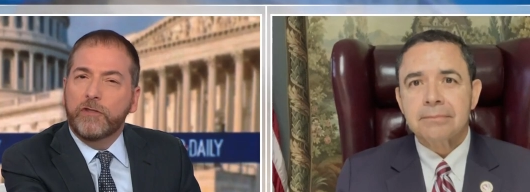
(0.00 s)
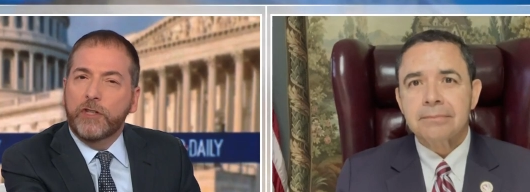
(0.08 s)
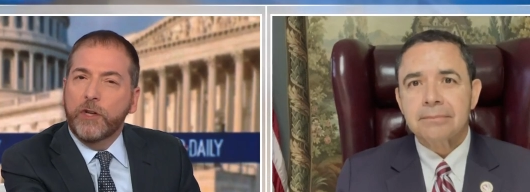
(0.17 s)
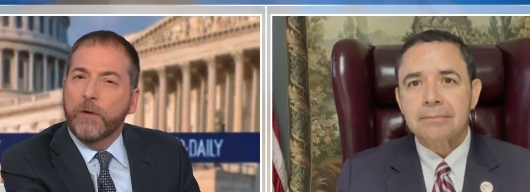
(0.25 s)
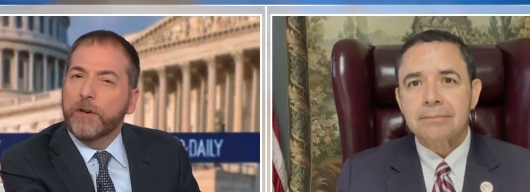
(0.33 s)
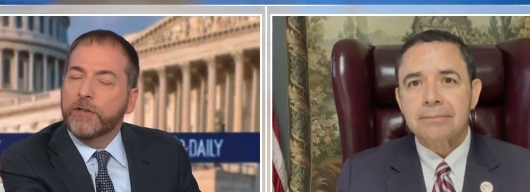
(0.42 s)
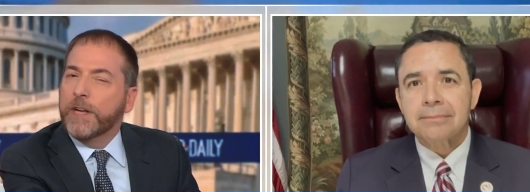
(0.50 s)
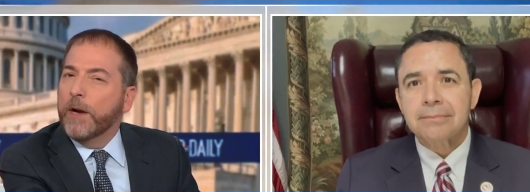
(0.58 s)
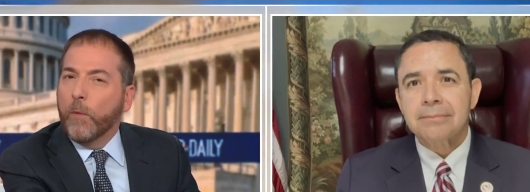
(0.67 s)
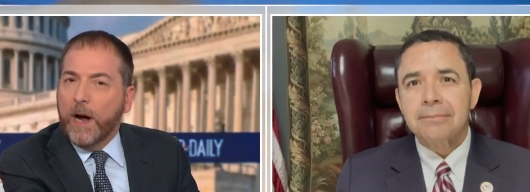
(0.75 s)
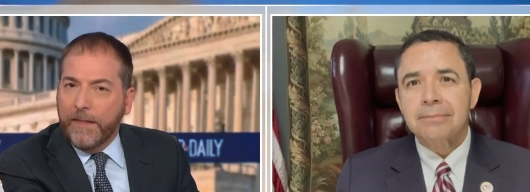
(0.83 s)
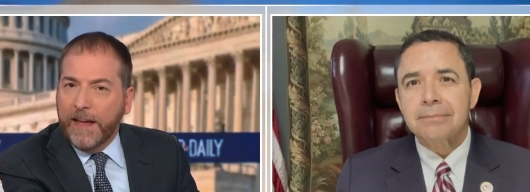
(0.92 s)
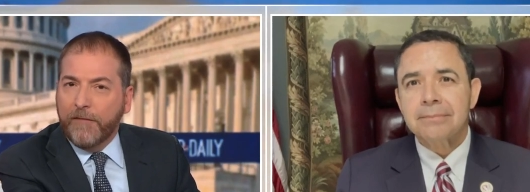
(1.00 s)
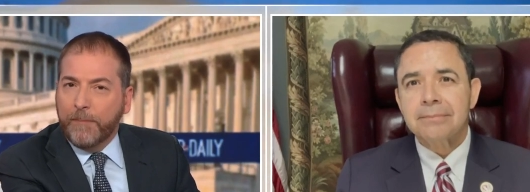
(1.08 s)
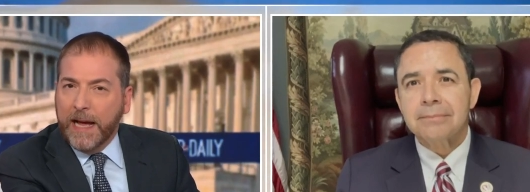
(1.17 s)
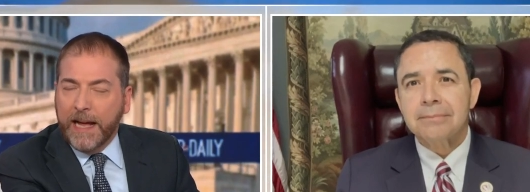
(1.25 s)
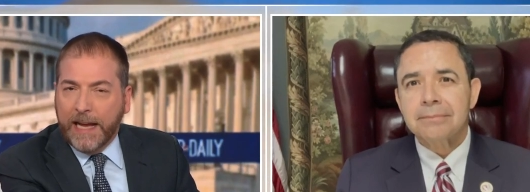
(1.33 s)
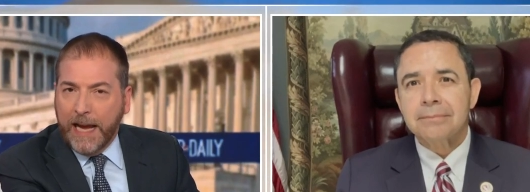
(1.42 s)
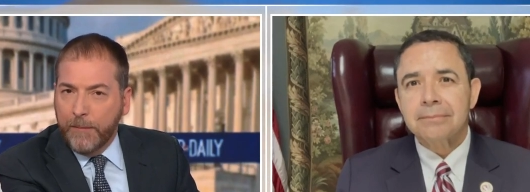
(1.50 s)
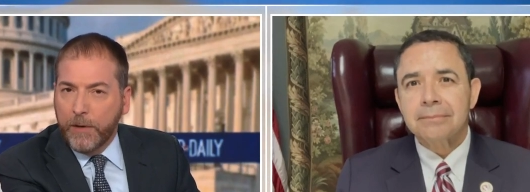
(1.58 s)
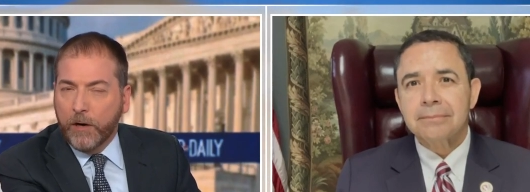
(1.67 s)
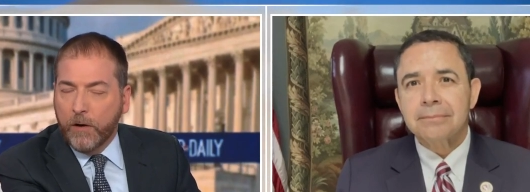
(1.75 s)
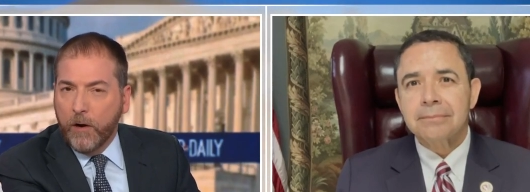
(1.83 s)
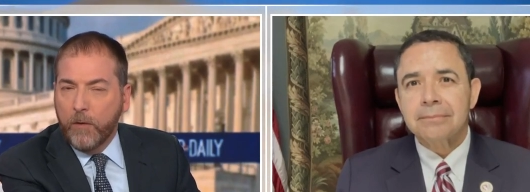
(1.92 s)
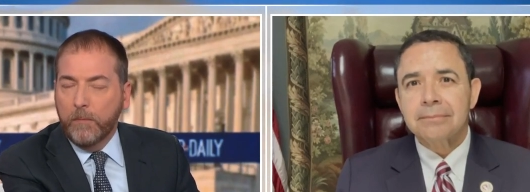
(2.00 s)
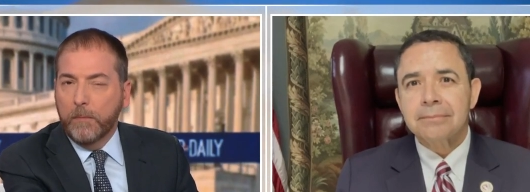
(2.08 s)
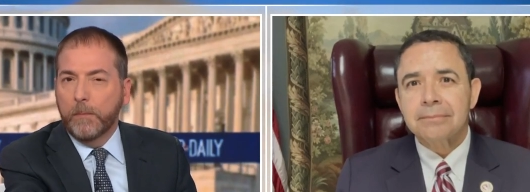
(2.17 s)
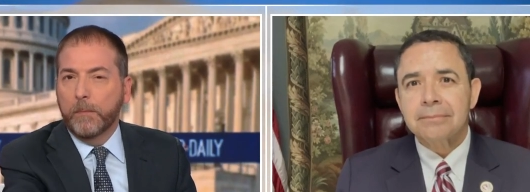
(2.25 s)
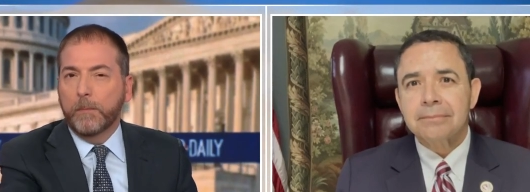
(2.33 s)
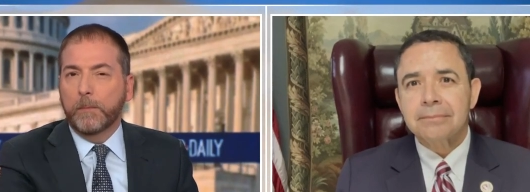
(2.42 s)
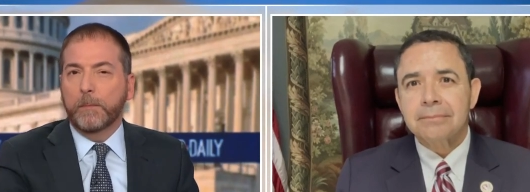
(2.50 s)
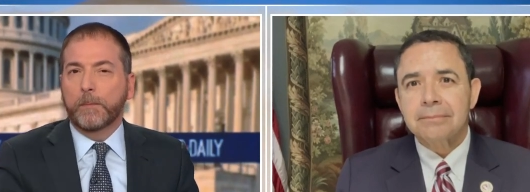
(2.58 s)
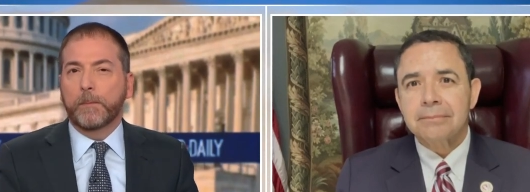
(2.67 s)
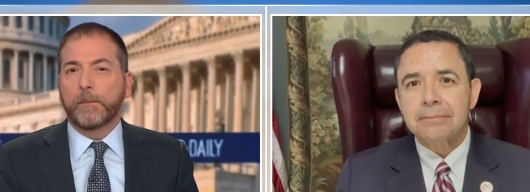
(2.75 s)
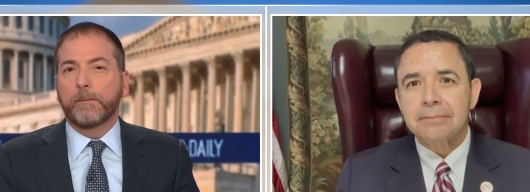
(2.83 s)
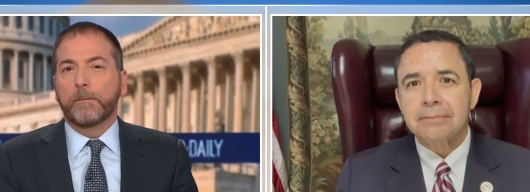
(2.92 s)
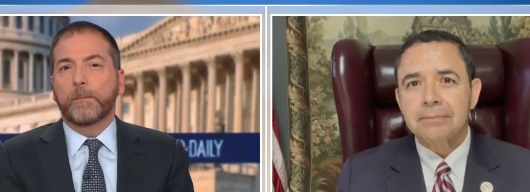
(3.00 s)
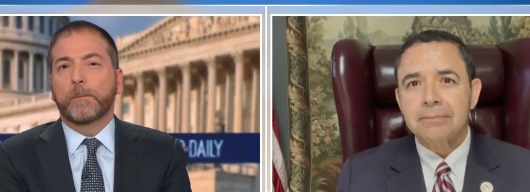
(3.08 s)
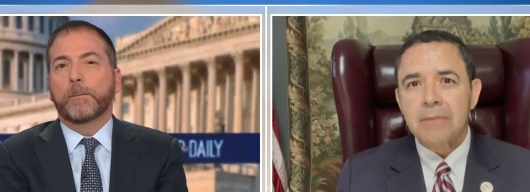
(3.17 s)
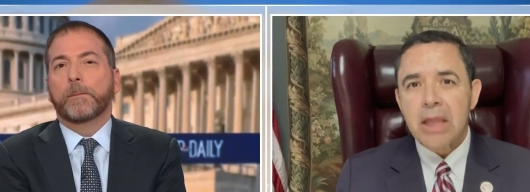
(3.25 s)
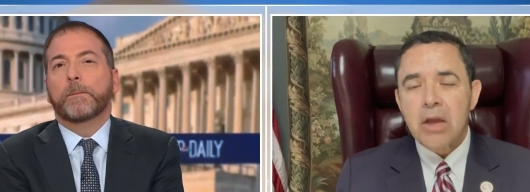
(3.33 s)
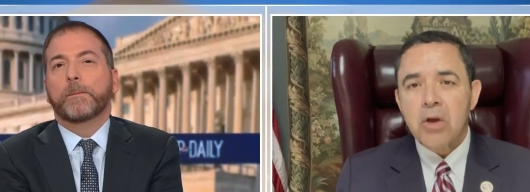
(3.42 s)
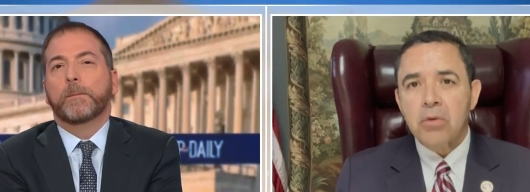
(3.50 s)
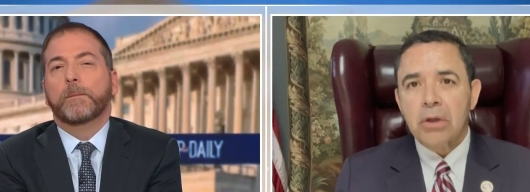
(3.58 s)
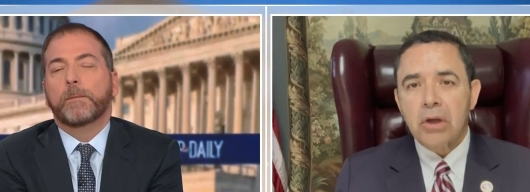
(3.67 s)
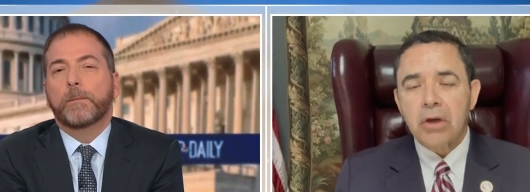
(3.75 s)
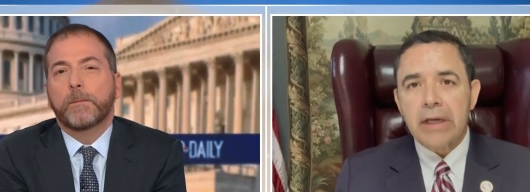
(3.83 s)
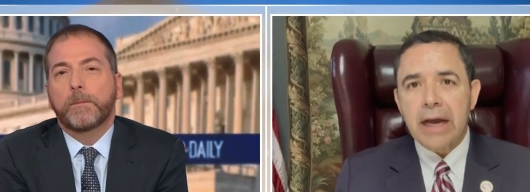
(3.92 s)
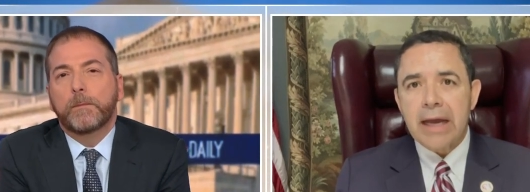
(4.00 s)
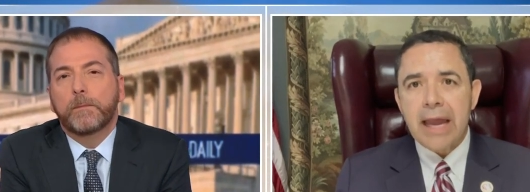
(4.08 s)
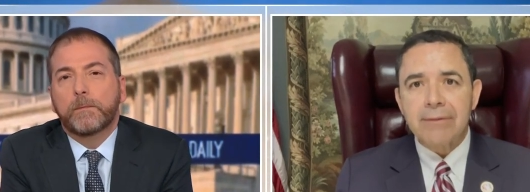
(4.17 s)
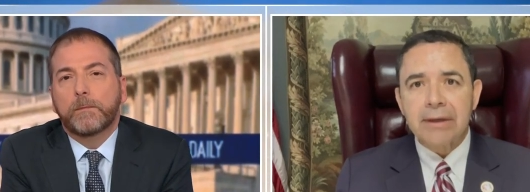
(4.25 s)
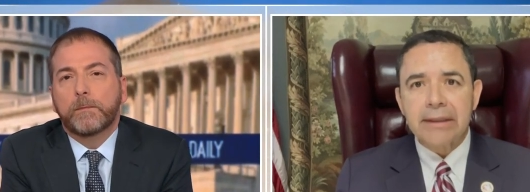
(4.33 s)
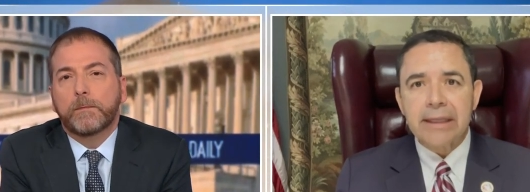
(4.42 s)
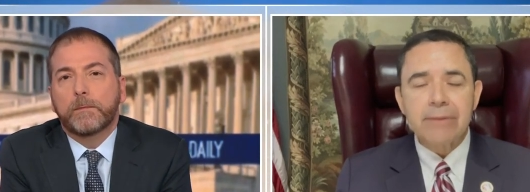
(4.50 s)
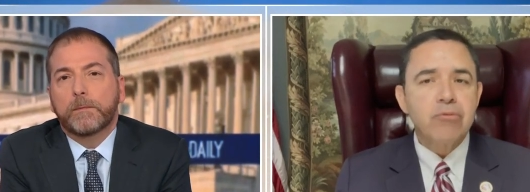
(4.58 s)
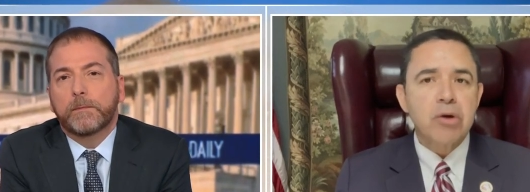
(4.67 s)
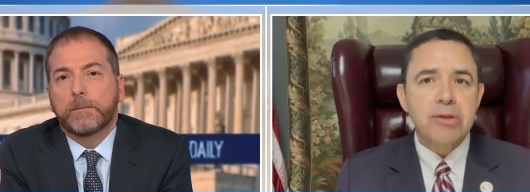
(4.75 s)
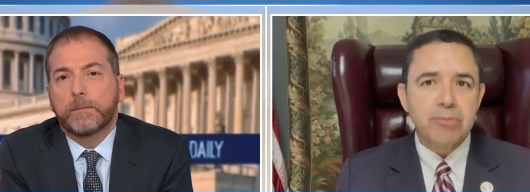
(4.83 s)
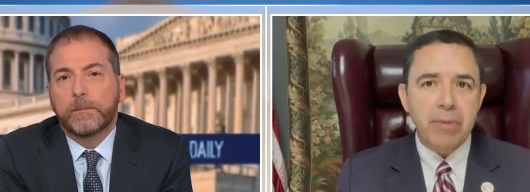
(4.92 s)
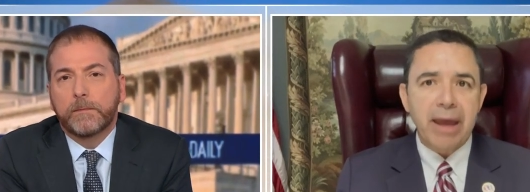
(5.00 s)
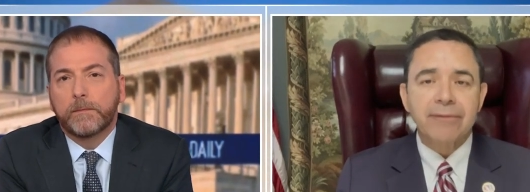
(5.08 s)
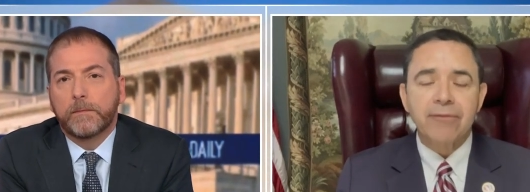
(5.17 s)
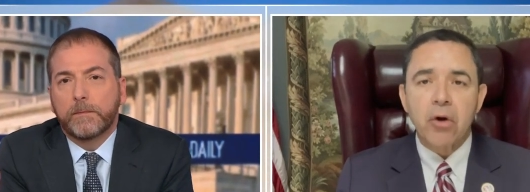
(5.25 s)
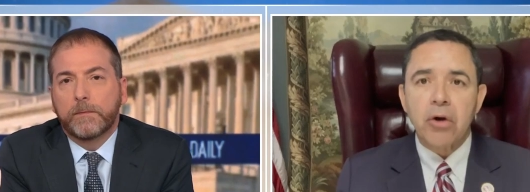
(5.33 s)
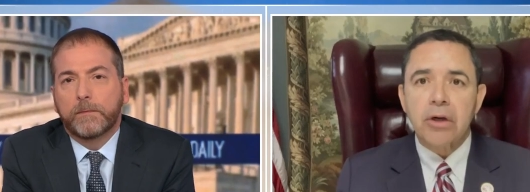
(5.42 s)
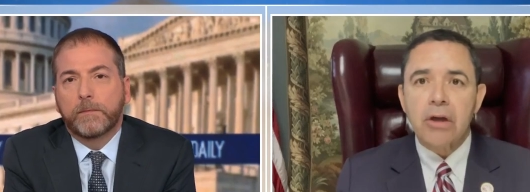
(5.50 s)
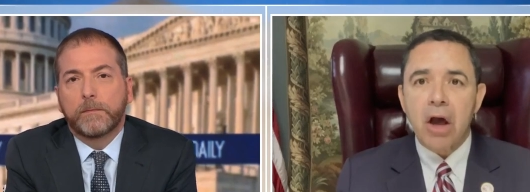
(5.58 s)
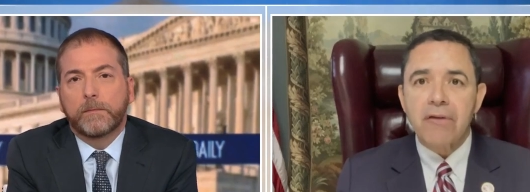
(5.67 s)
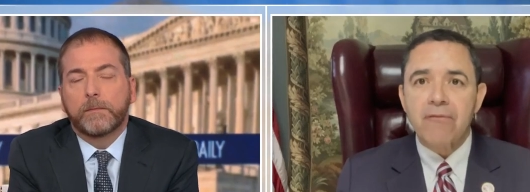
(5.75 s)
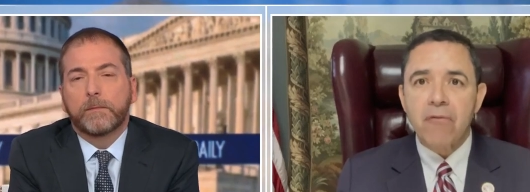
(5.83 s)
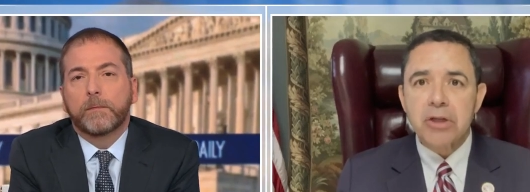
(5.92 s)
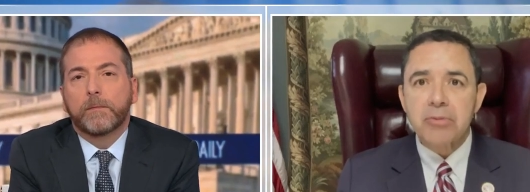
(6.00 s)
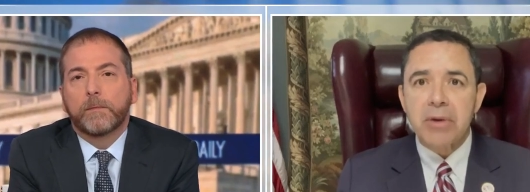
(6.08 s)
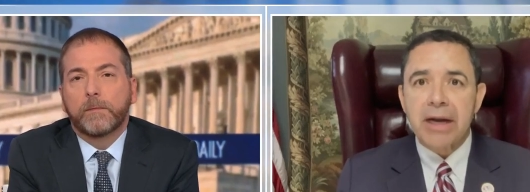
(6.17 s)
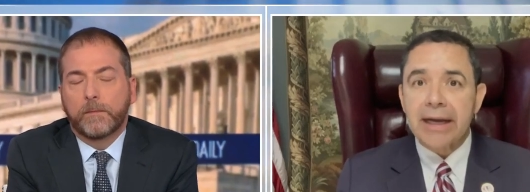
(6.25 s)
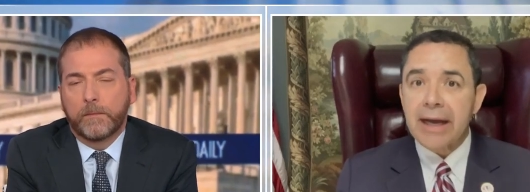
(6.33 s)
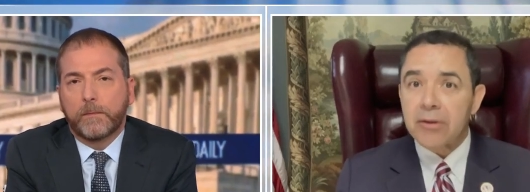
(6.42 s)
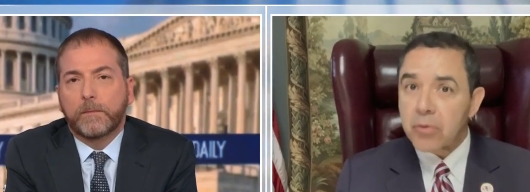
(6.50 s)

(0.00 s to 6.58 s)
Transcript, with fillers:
Speaker 1: Do you understand why the FBI came to your home?
Speaker 2: Well, look, I have a deep respect for law enforcement. I got